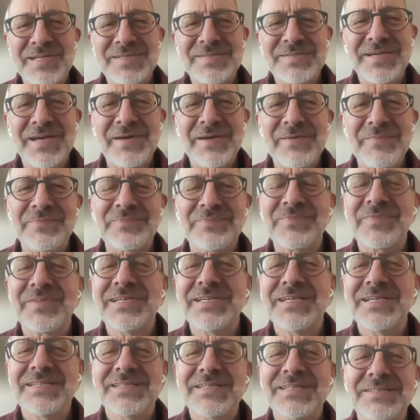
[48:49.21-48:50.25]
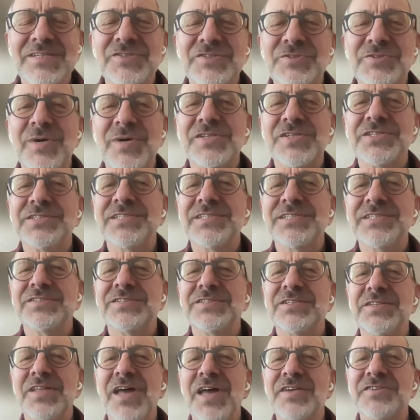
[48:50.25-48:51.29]
But this question
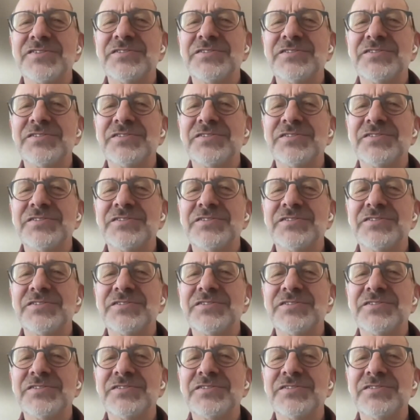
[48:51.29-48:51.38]
is: the